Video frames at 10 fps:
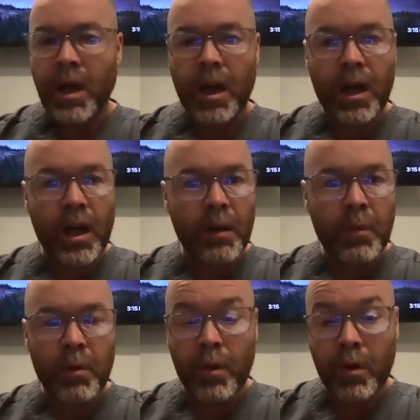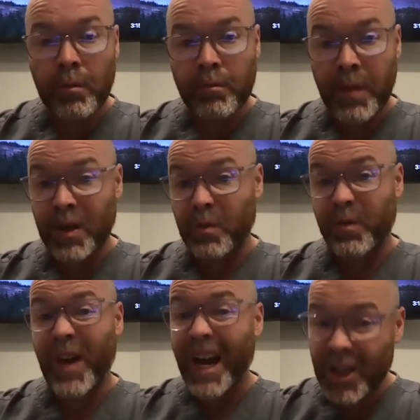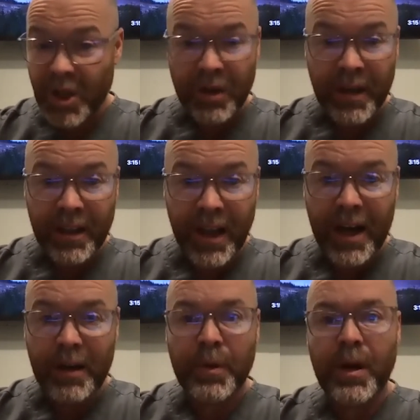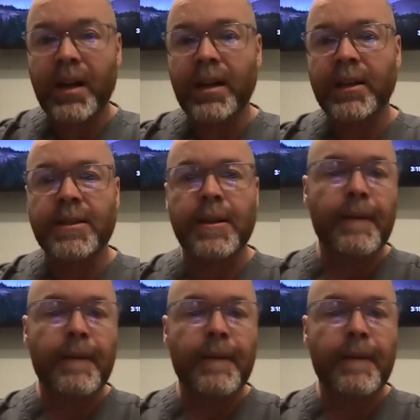We're manufacturing a lot of products